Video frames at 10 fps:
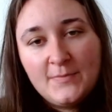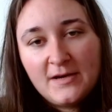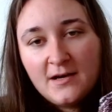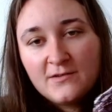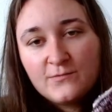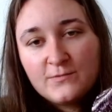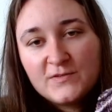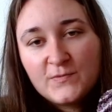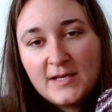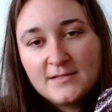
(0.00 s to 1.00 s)
part was
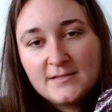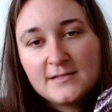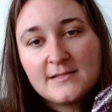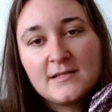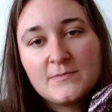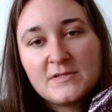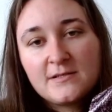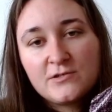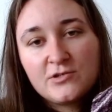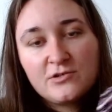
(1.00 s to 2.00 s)
when I did the slip
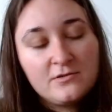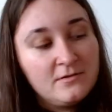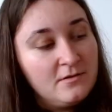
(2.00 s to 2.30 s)
stitch